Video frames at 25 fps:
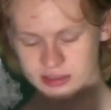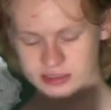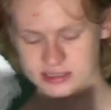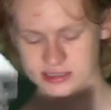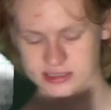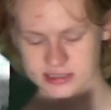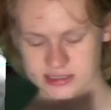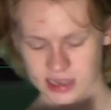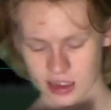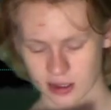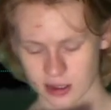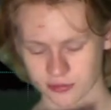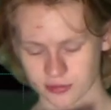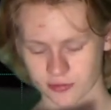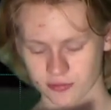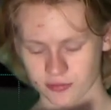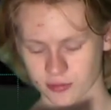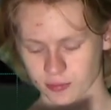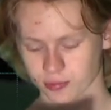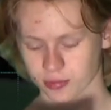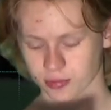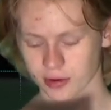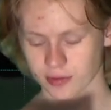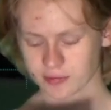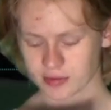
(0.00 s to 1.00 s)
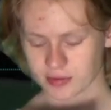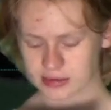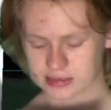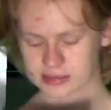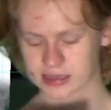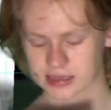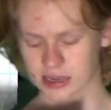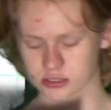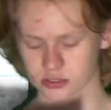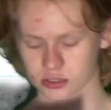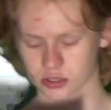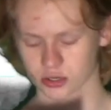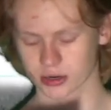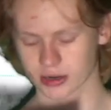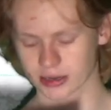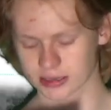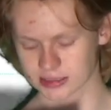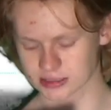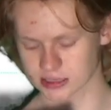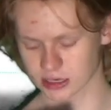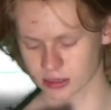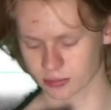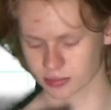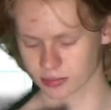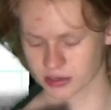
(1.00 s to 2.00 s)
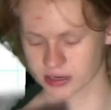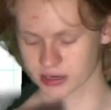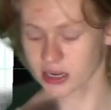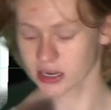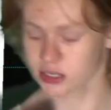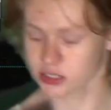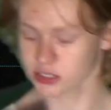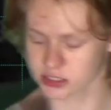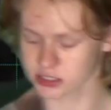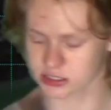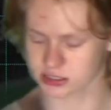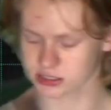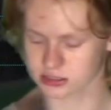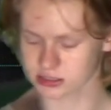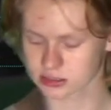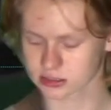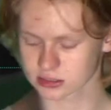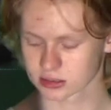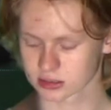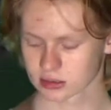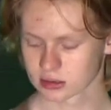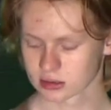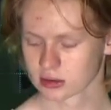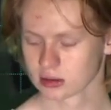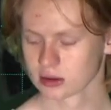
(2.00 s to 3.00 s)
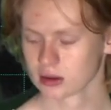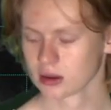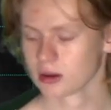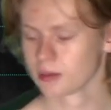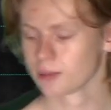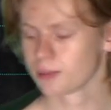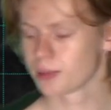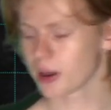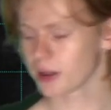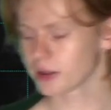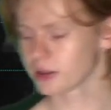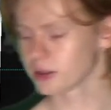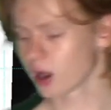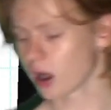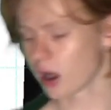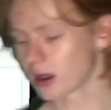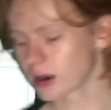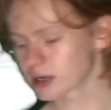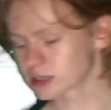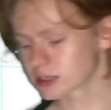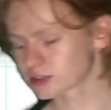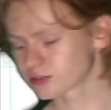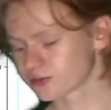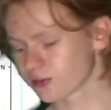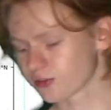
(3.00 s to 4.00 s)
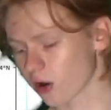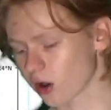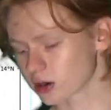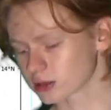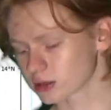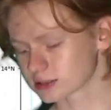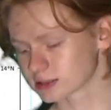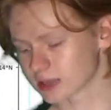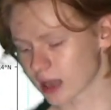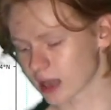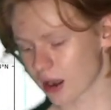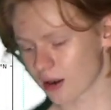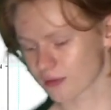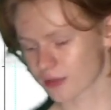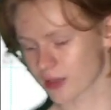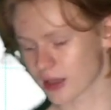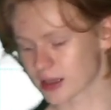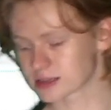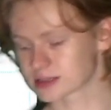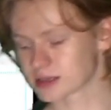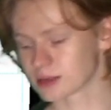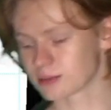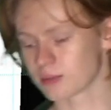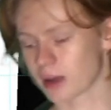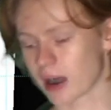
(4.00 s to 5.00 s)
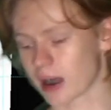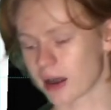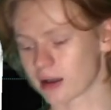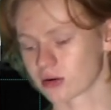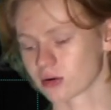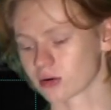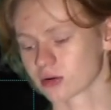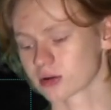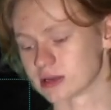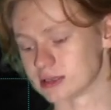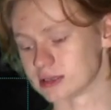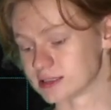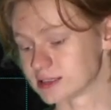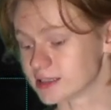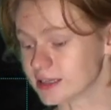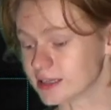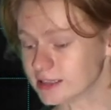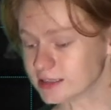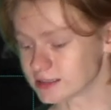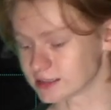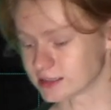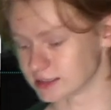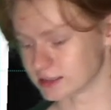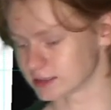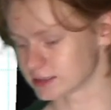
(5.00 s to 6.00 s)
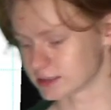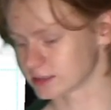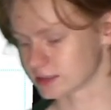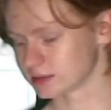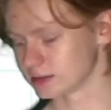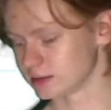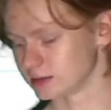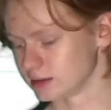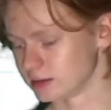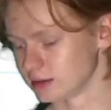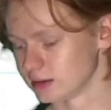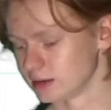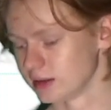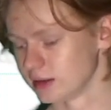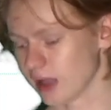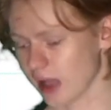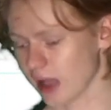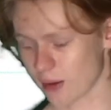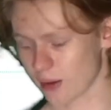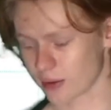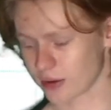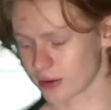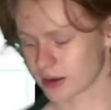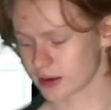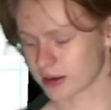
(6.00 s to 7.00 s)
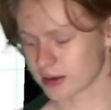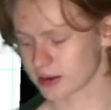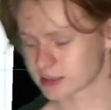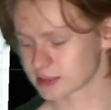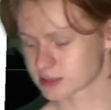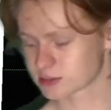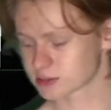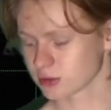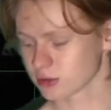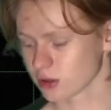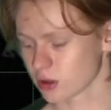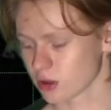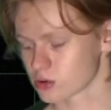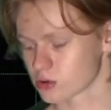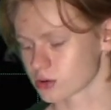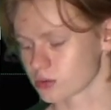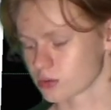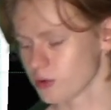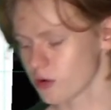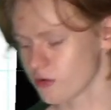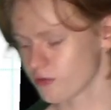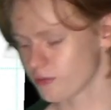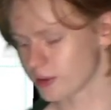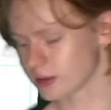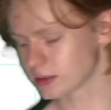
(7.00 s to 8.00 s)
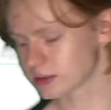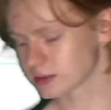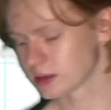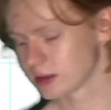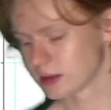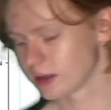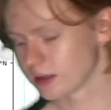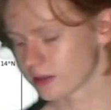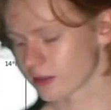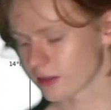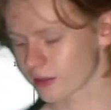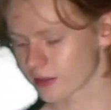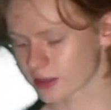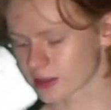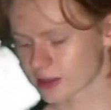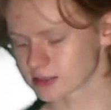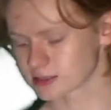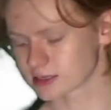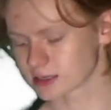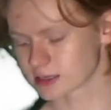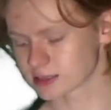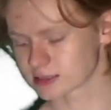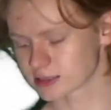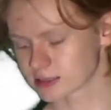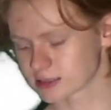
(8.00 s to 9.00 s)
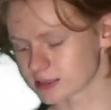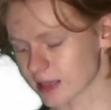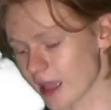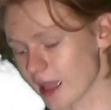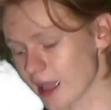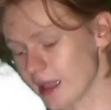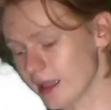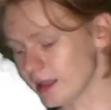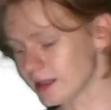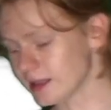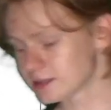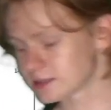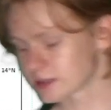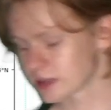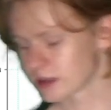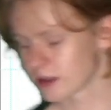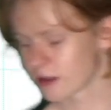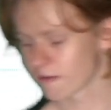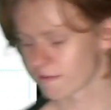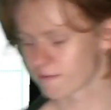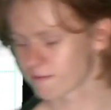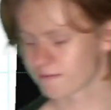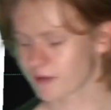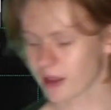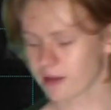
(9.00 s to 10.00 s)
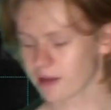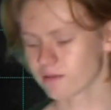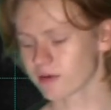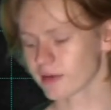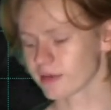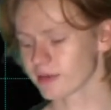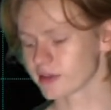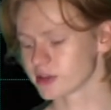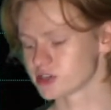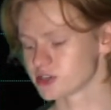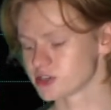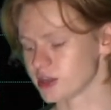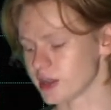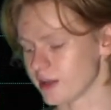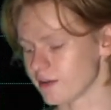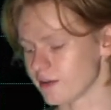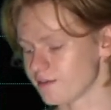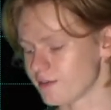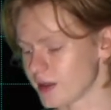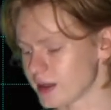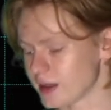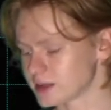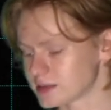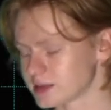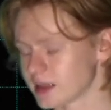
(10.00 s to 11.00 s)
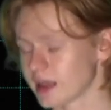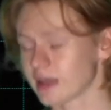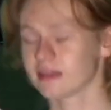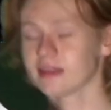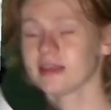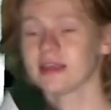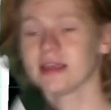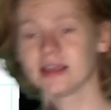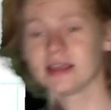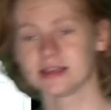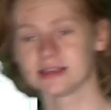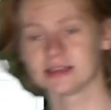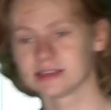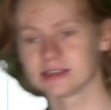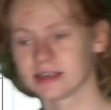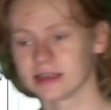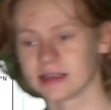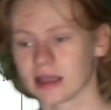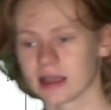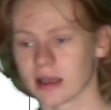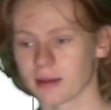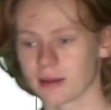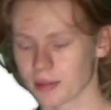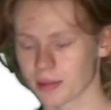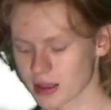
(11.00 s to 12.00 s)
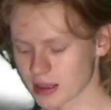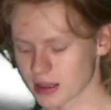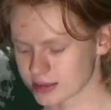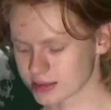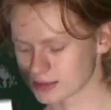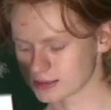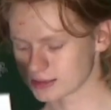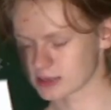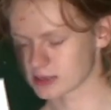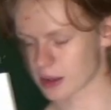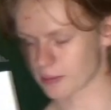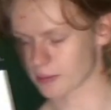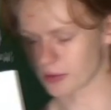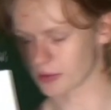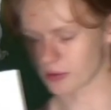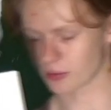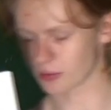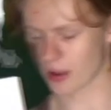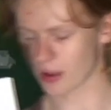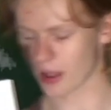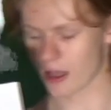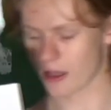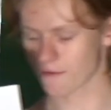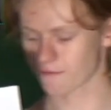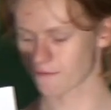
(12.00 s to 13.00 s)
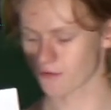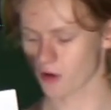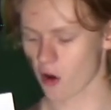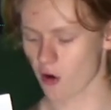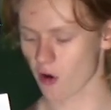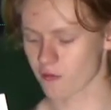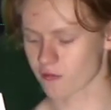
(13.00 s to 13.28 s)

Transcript: south of the previous National Hurricane Center predictions, but not as far south as the model consensus. However, it is a lower movement than the consensus aids, favoring the GFS and the ECMWF over